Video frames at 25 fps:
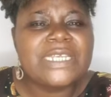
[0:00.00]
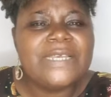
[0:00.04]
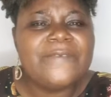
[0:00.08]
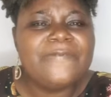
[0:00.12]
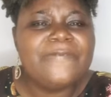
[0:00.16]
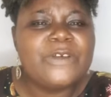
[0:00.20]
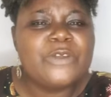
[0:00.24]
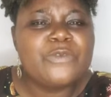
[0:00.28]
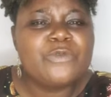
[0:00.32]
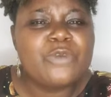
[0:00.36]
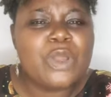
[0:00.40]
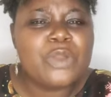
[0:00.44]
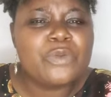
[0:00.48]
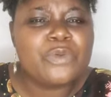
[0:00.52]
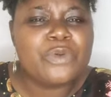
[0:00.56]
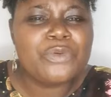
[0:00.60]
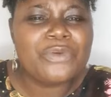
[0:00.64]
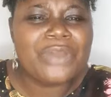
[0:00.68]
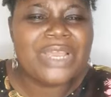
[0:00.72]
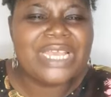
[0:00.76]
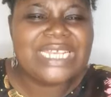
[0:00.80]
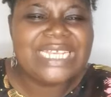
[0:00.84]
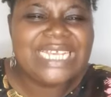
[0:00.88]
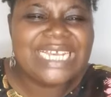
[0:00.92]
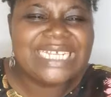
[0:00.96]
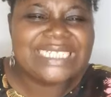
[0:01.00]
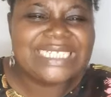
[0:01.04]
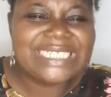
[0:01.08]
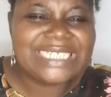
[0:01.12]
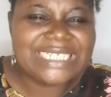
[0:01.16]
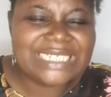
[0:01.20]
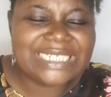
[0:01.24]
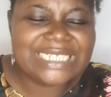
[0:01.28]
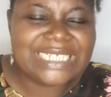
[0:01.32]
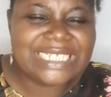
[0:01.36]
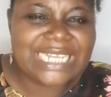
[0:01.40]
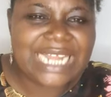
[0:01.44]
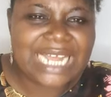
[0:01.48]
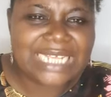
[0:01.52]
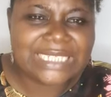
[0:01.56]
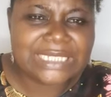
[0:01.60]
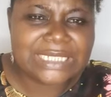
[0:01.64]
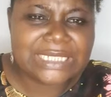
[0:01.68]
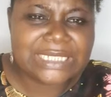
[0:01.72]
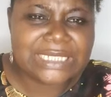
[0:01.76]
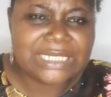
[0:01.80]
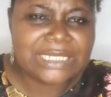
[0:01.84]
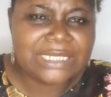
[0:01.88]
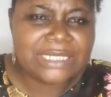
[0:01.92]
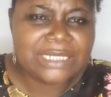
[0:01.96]
even when we were yet
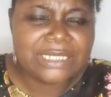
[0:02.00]
sinners.